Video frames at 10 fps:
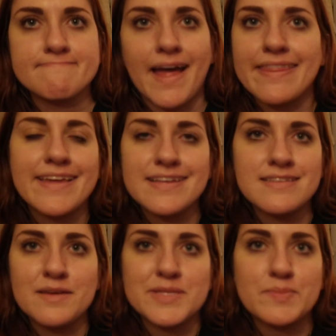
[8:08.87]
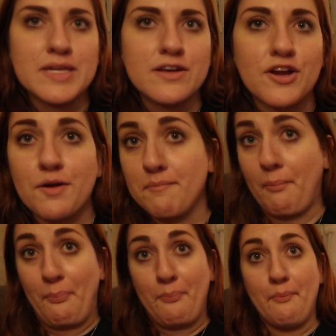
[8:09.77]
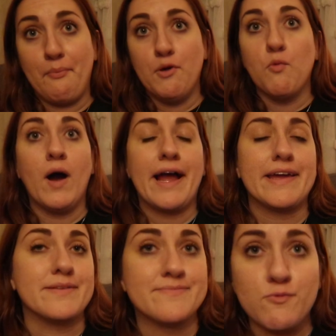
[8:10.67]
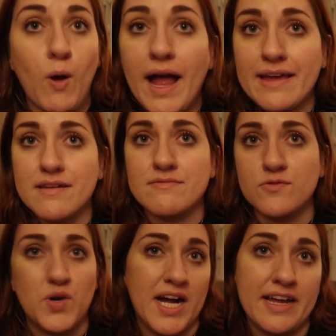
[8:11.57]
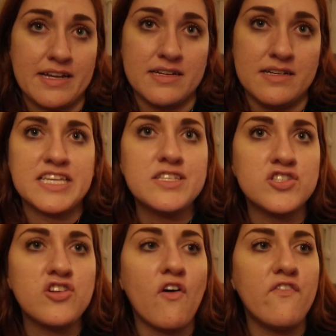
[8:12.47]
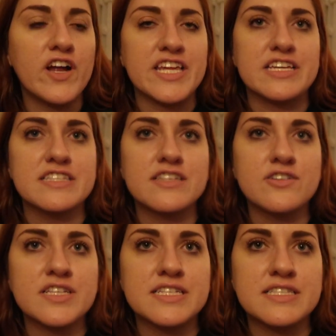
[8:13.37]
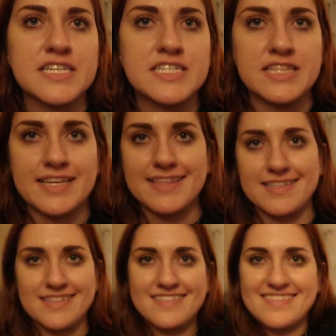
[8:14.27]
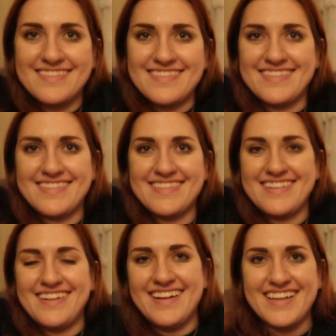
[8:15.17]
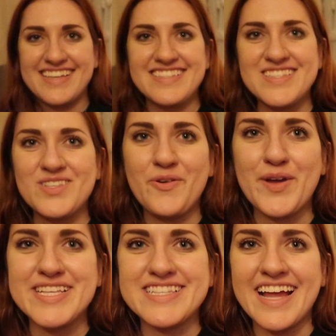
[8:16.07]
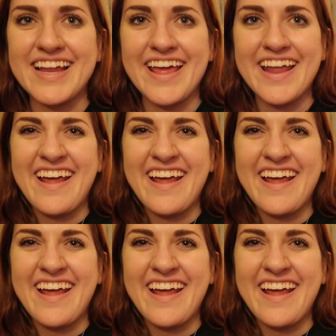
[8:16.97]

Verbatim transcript: I think his name is Peter. Why? He's so funny. He's literally standing like this. He's so excited.